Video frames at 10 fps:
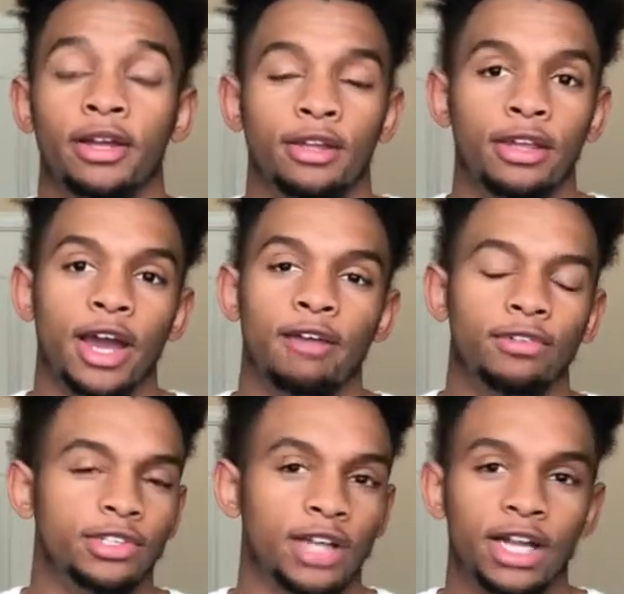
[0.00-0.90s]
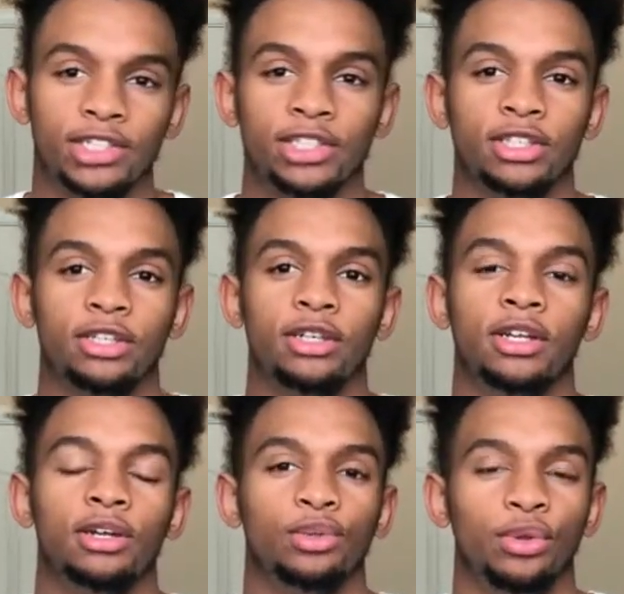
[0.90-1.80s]
You got Versace,
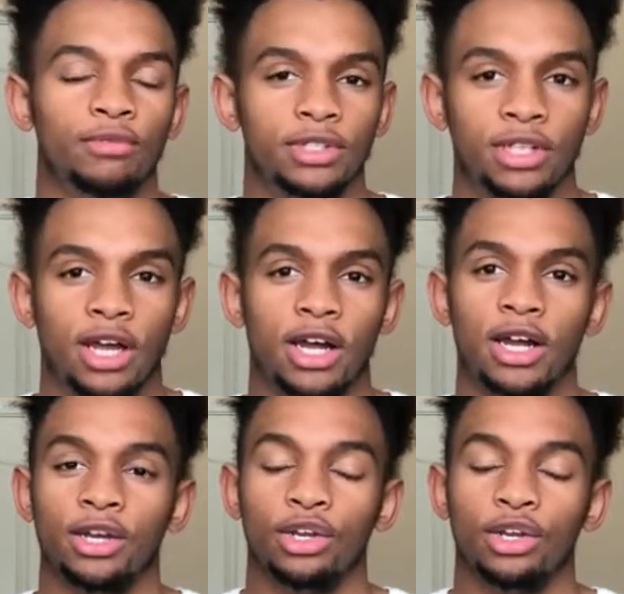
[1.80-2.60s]
Louis Vuitton,